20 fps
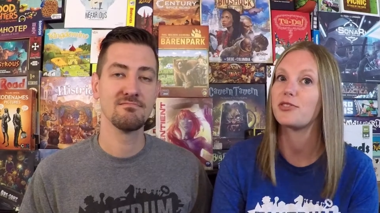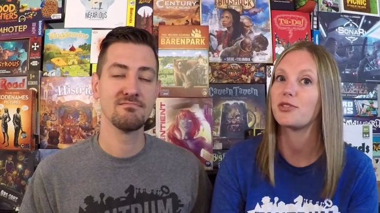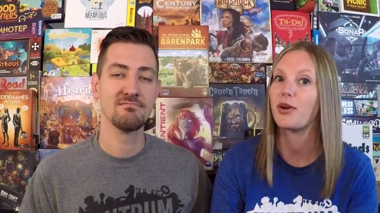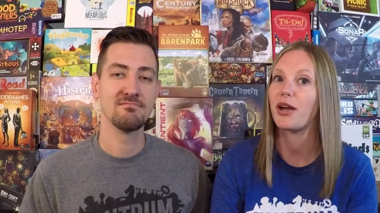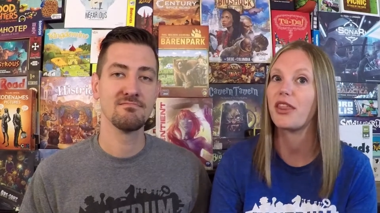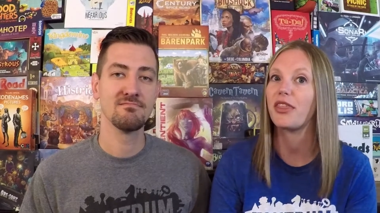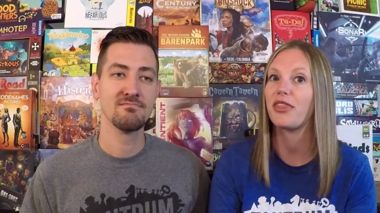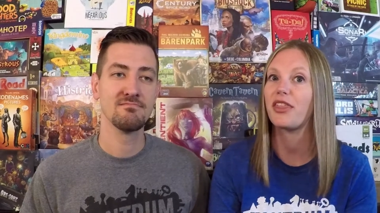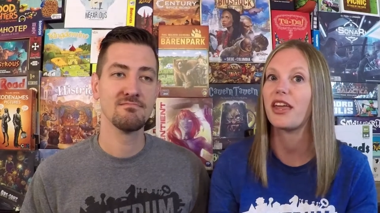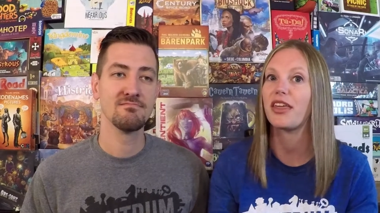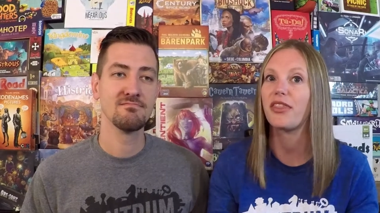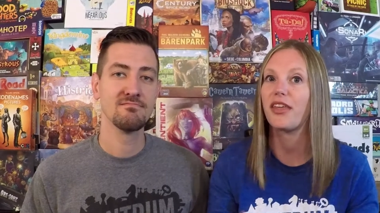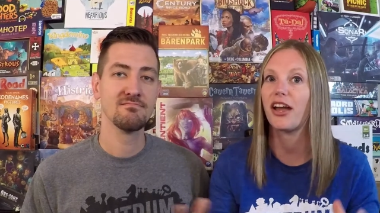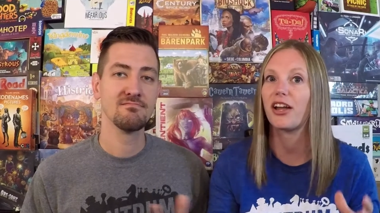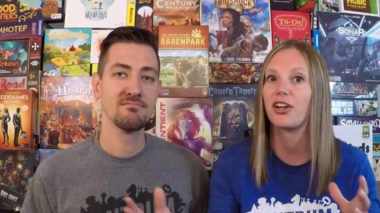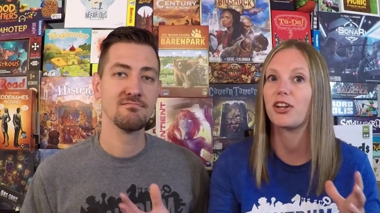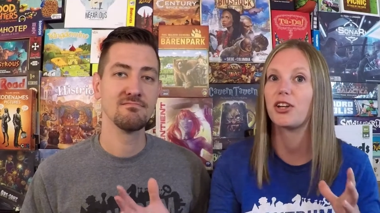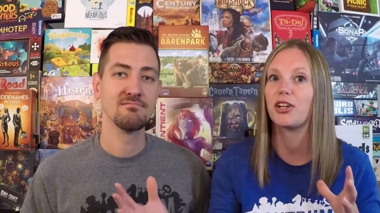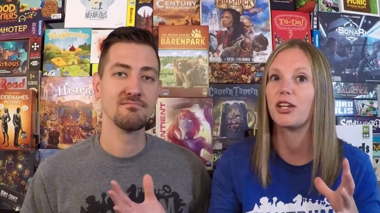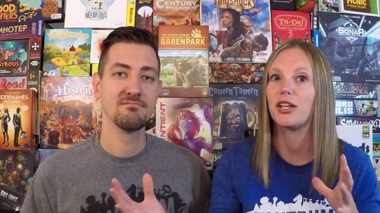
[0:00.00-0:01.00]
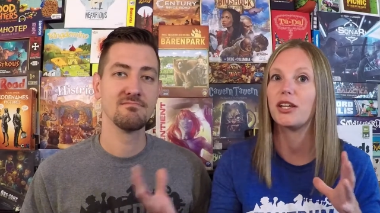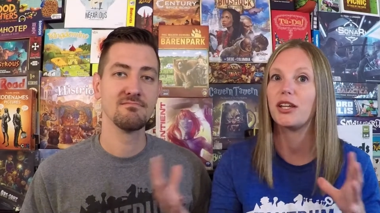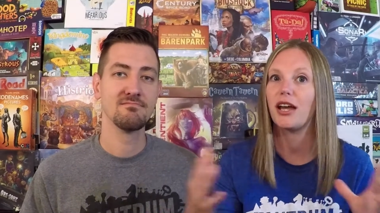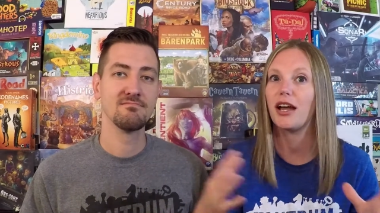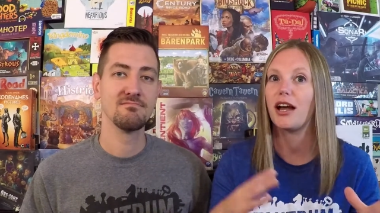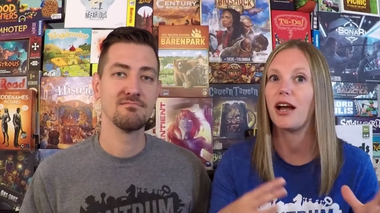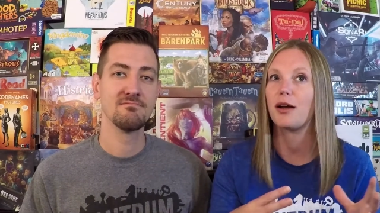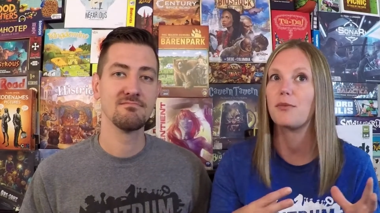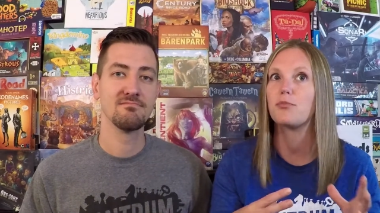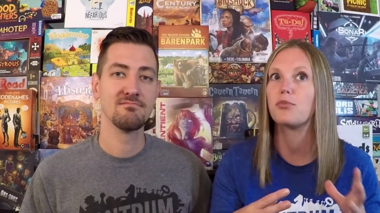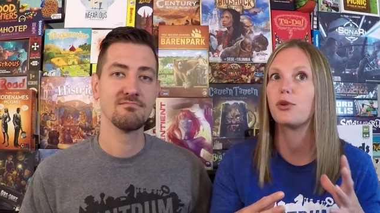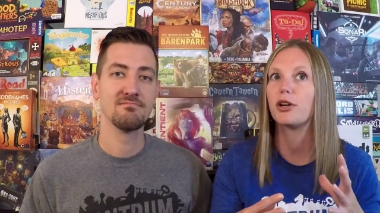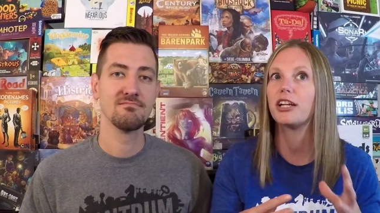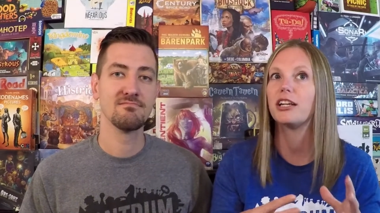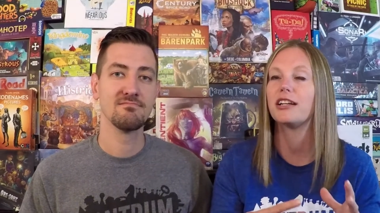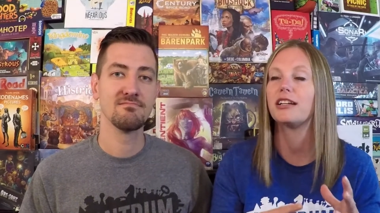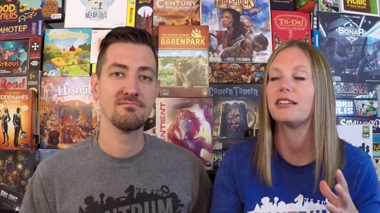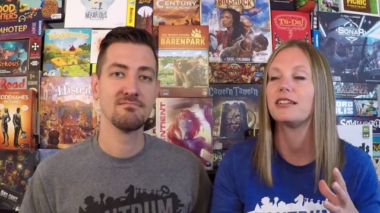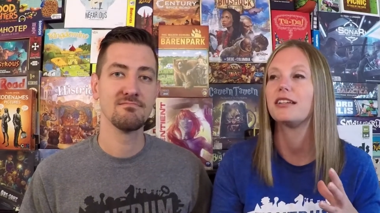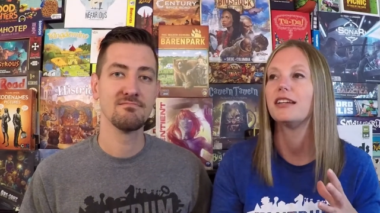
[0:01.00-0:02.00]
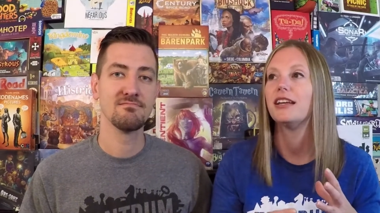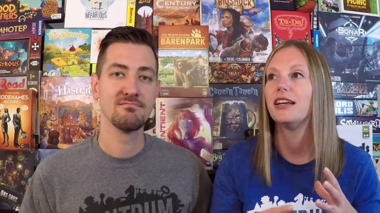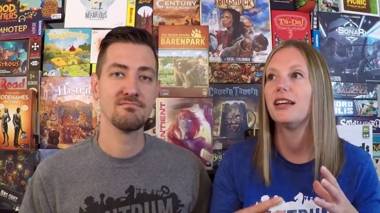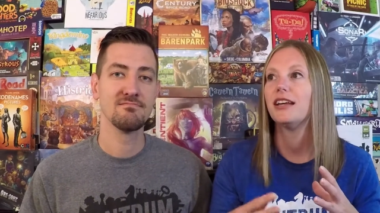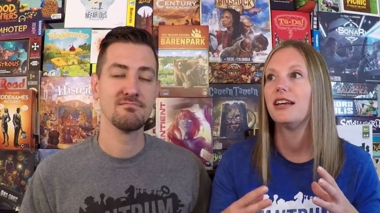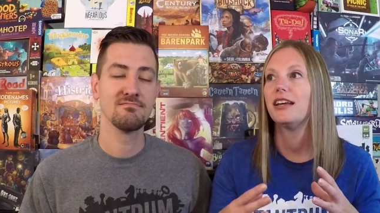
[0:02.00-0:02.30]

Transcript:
Speaker 1: so I think that could um, bring in